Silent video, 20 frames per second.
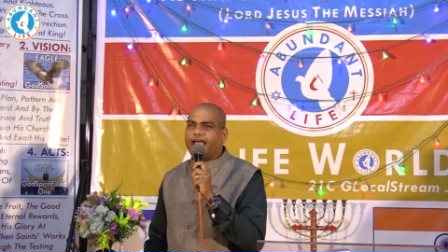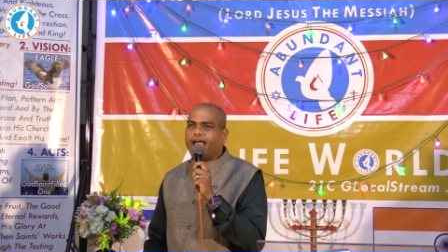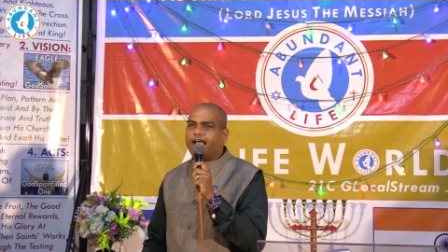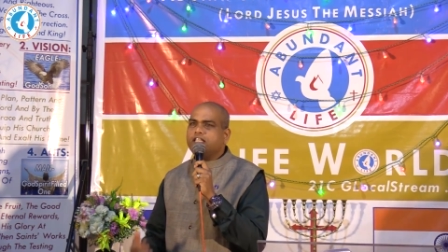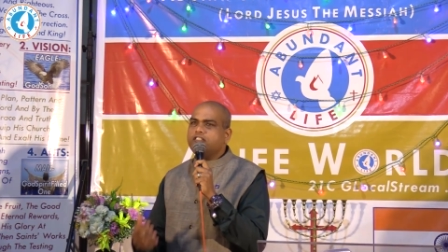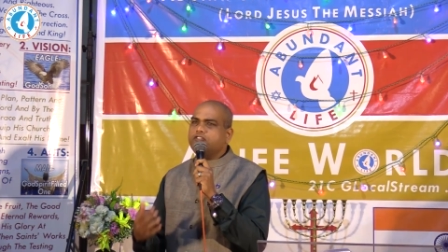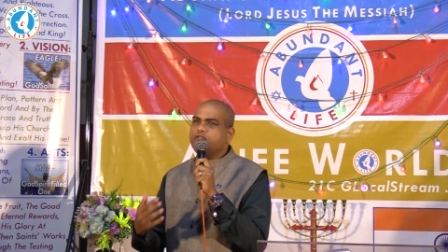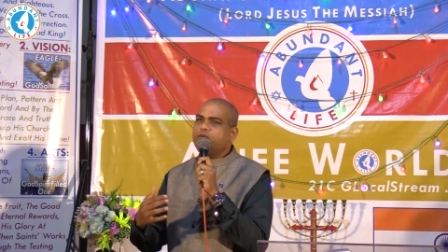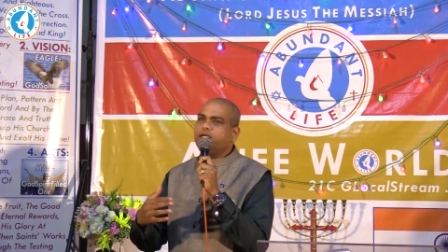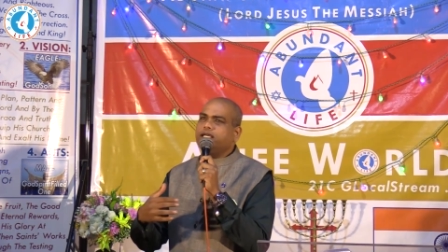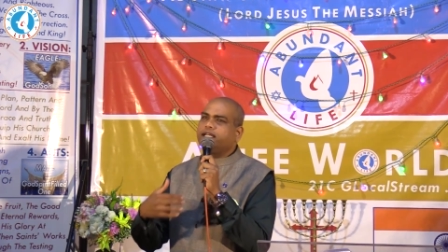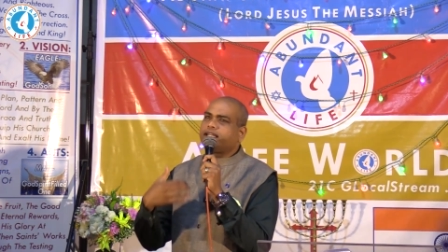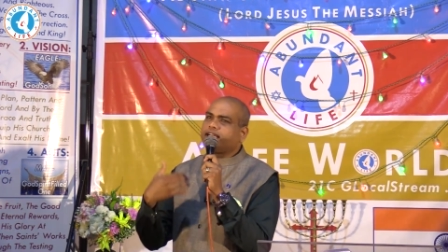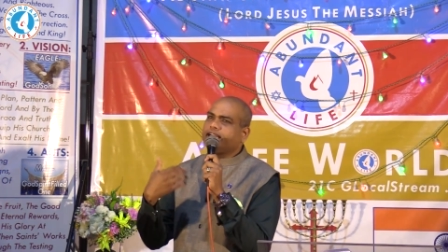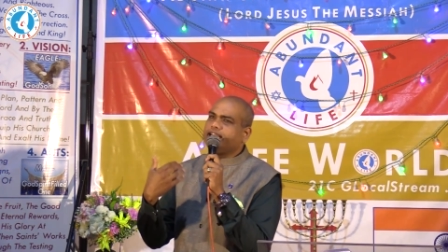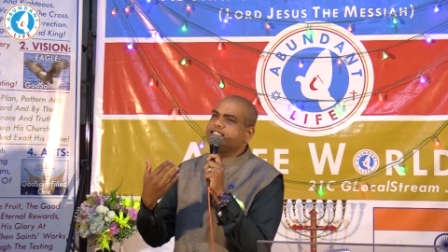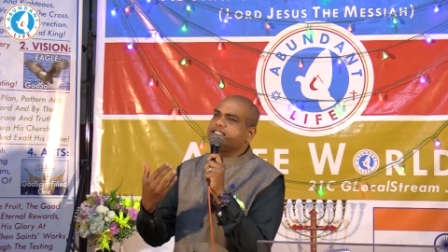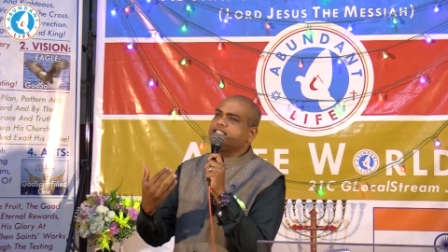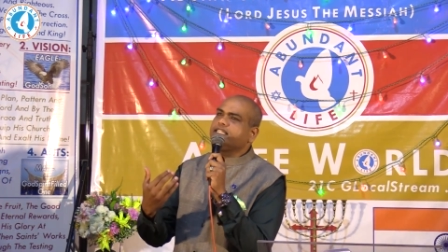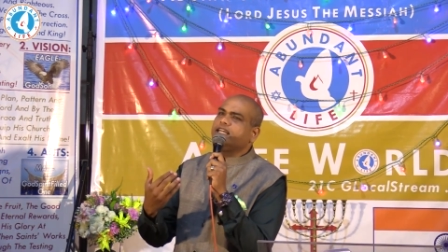As we are
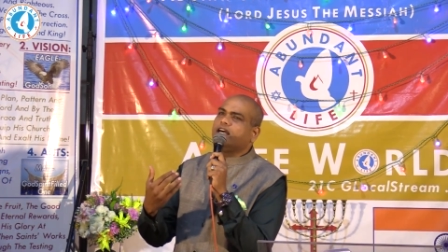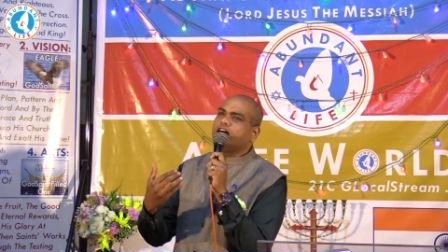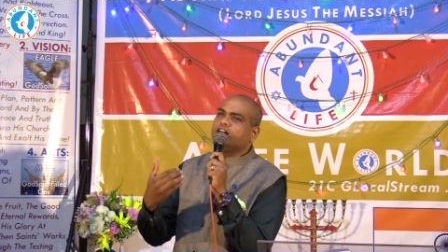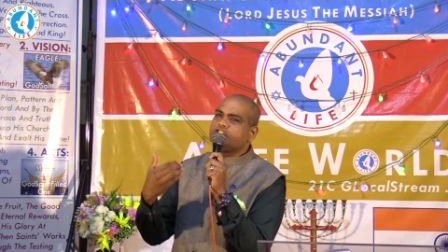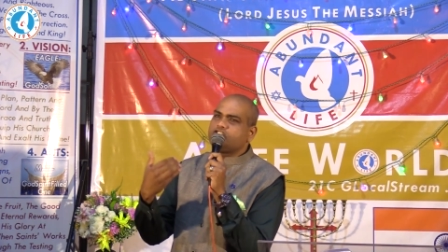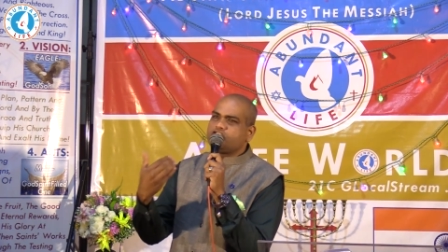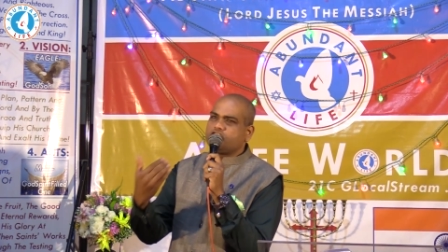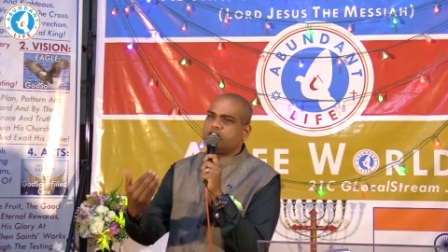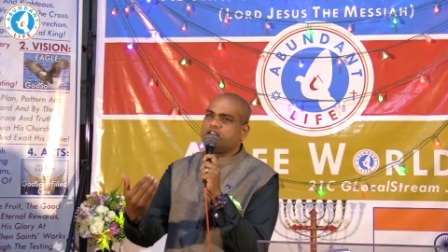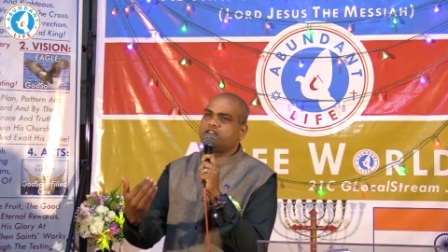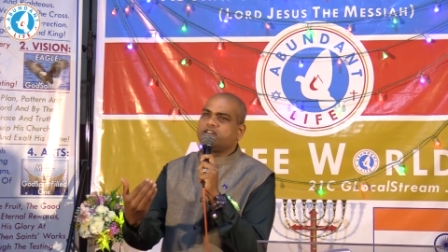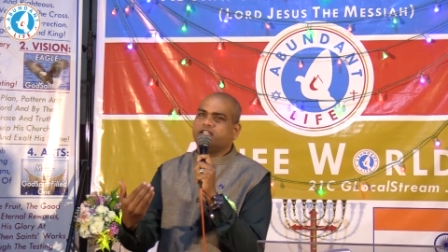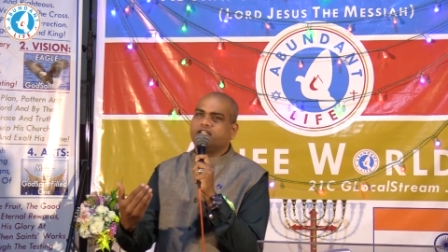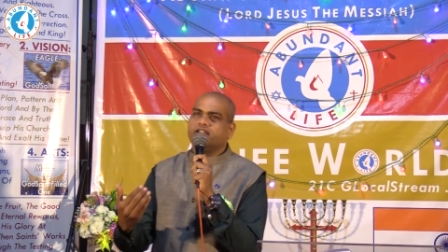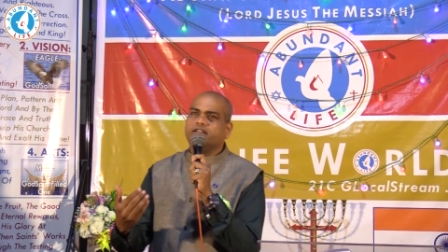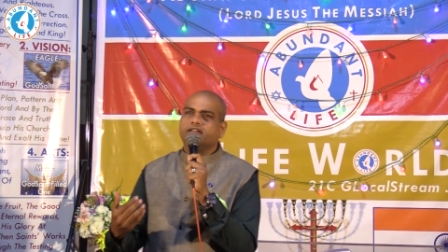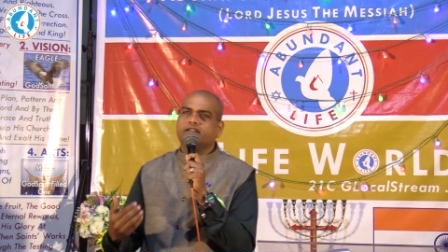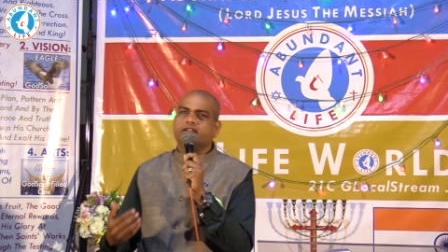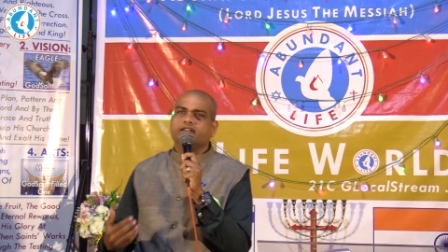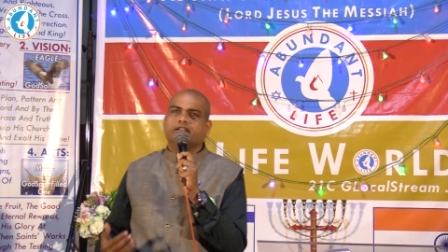raising our
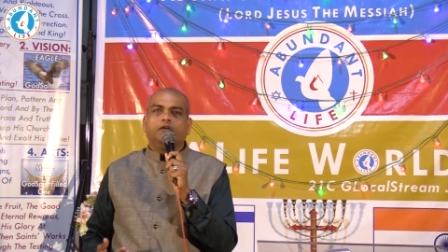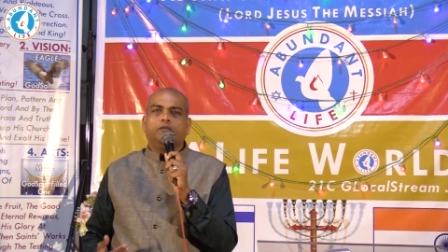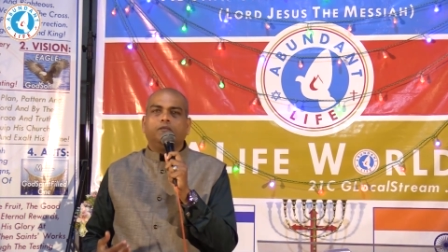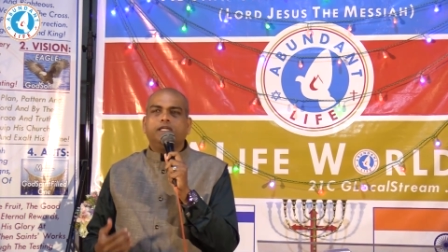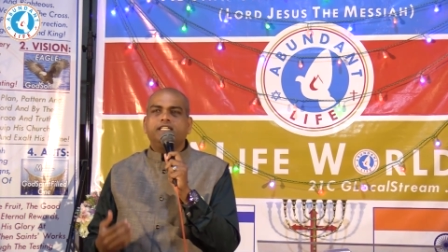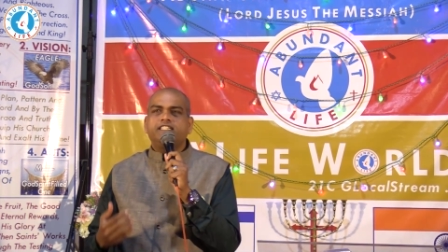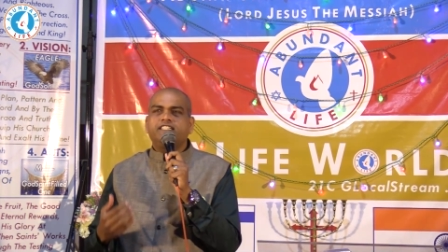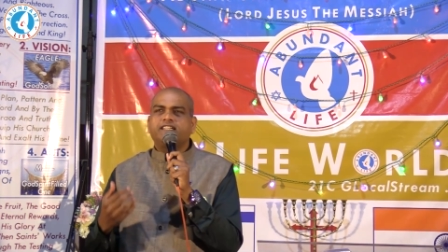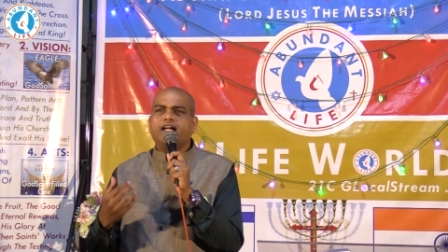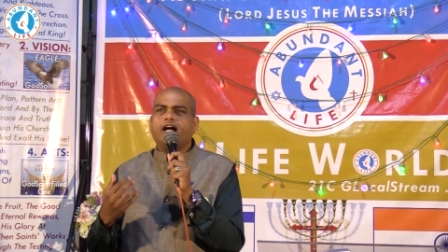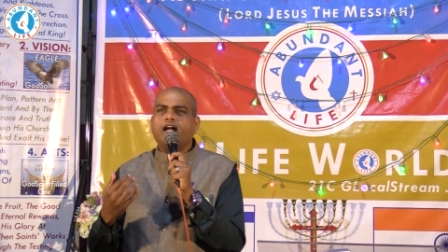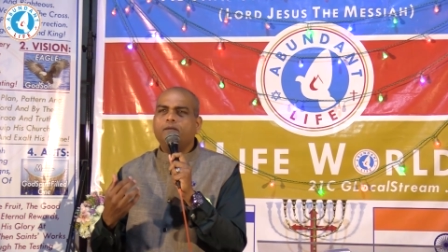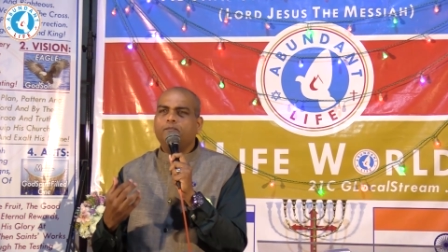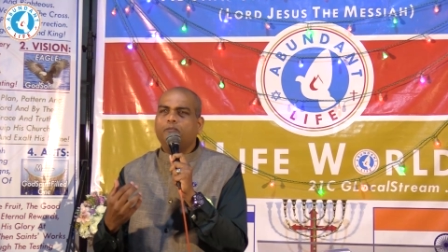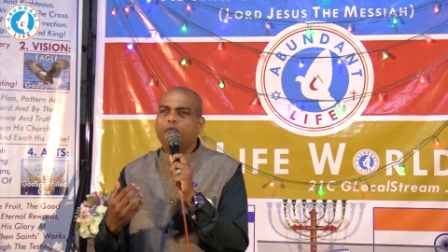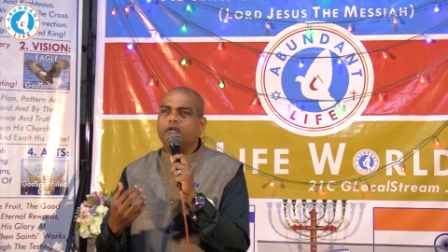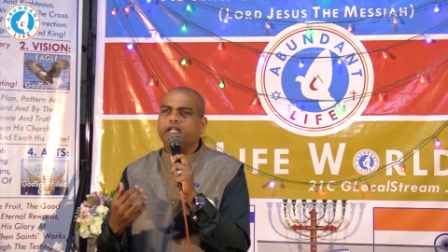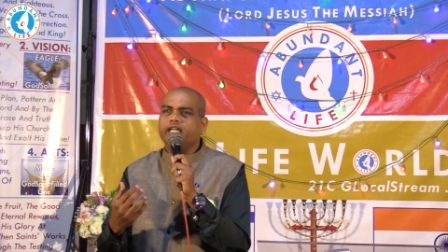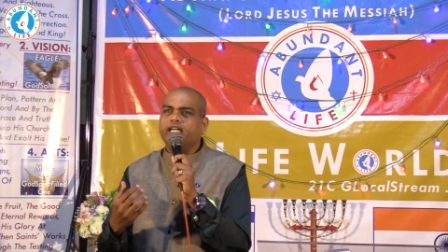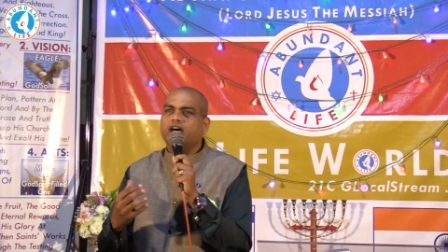children, we
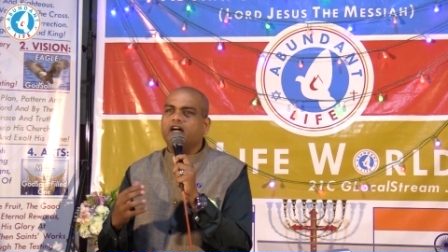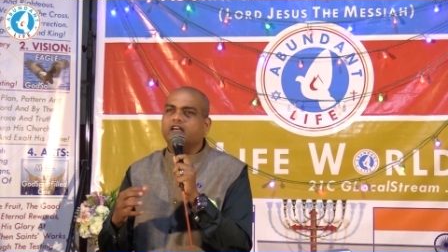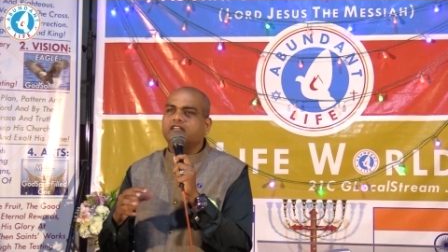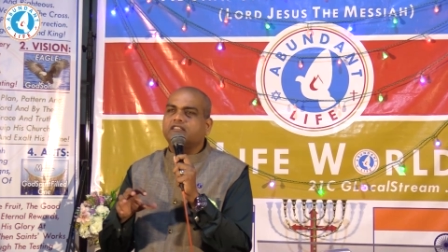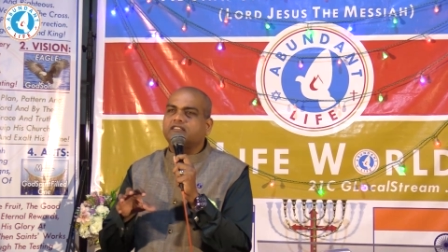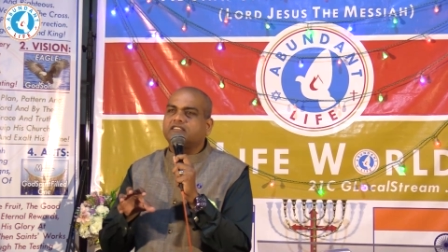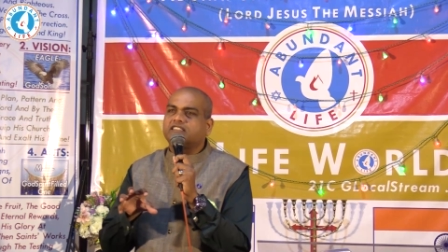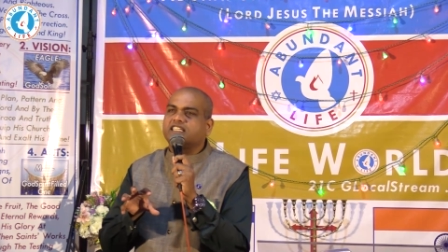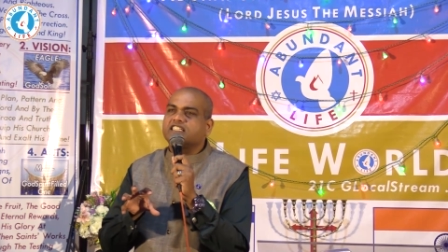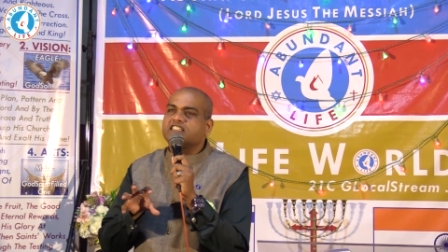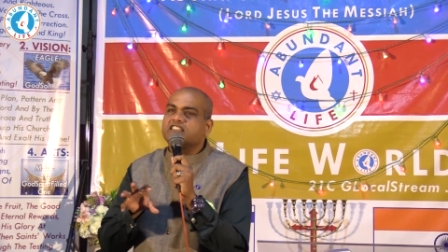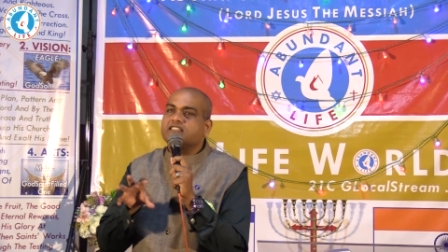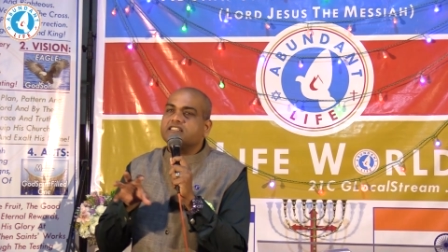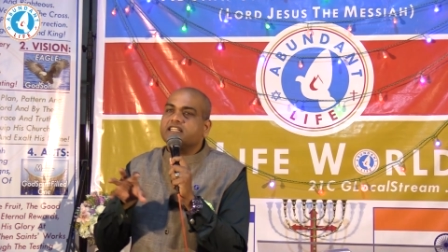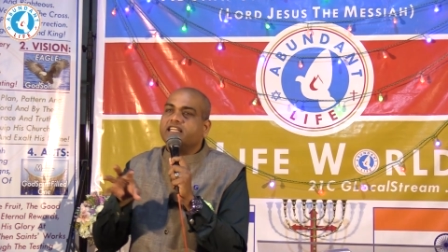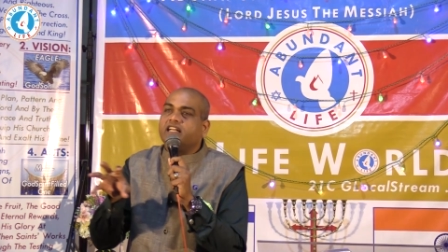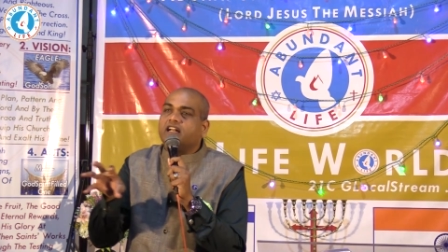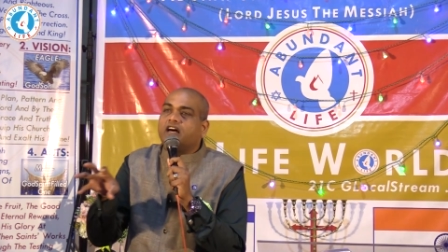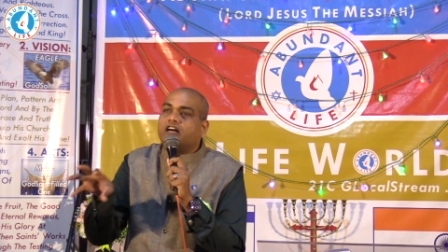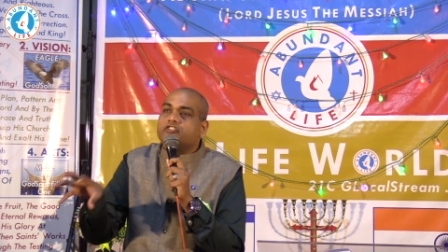start putting our
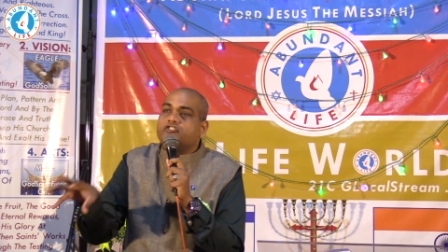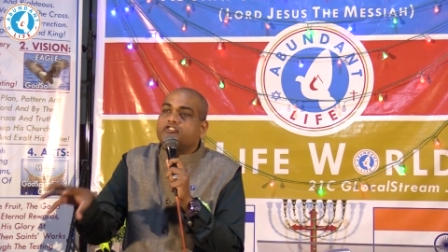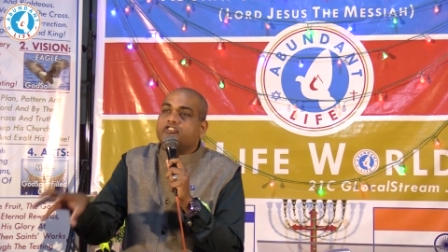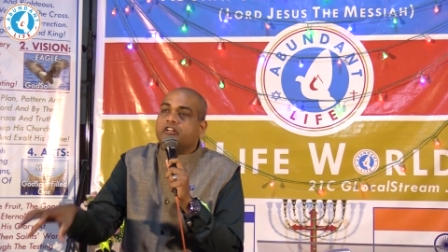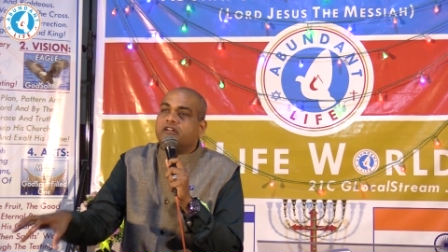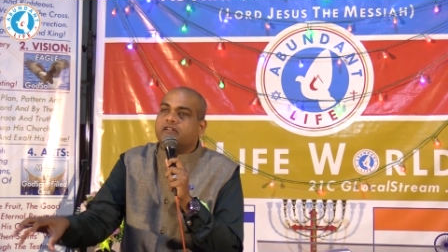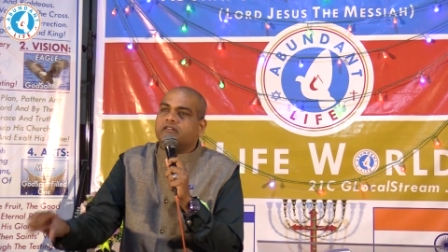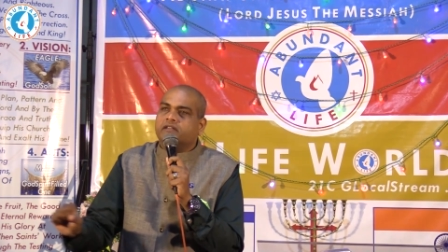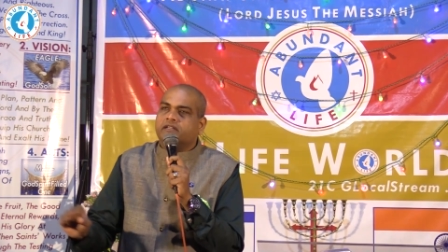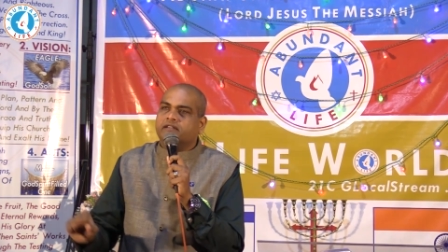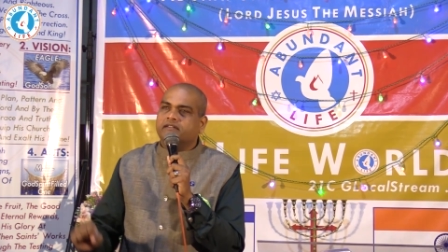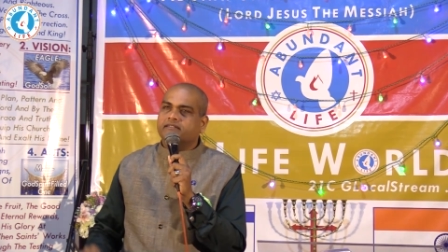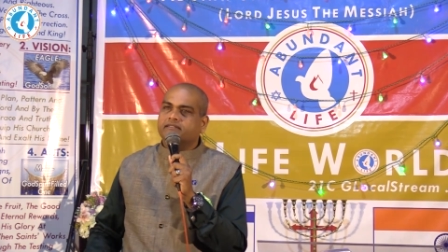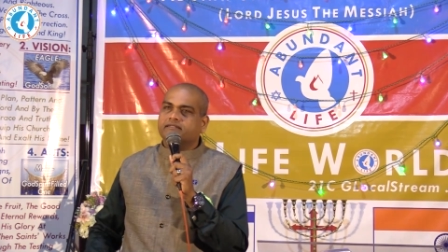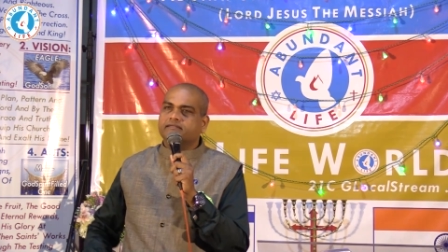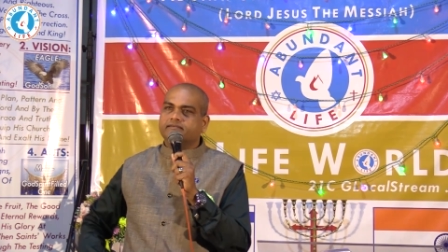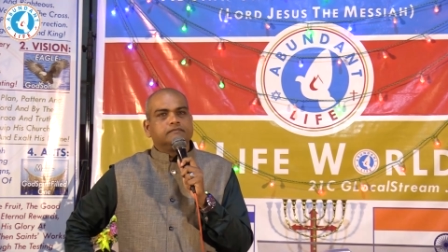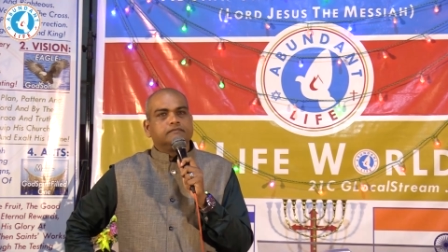trust in our children.